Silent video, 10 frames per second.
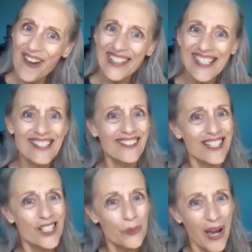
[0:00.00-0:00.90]
I still got to
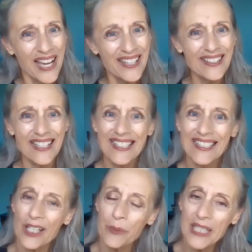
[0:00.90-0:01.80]
smile and I
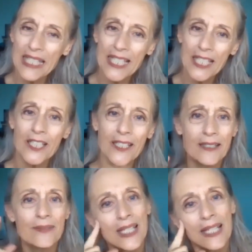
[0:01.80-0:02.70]
still got to be here.
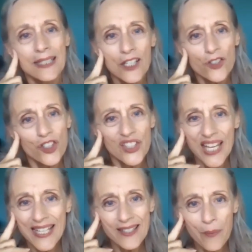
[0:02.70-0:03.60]
And teacher's
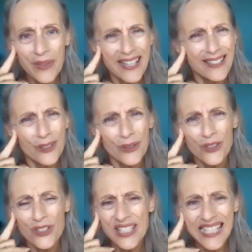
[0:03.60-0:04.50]
saying something I don't
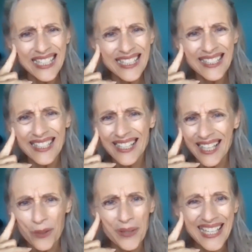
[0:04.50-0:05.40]
understand and I
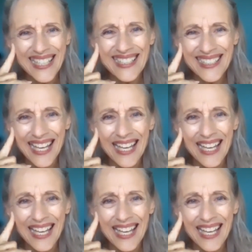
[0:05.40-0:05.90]
got to wait.